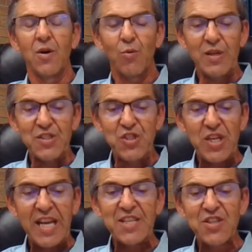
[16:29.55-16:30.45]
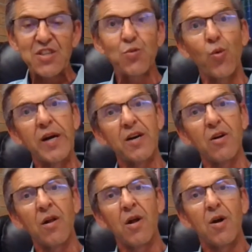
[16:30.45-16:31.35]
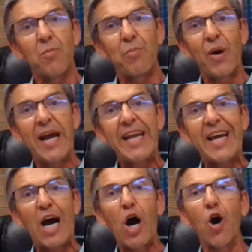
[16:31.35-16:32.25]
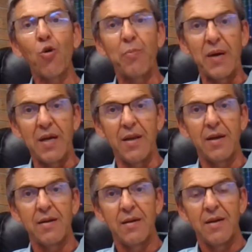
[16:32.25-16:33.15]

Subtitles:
when Jesus will break open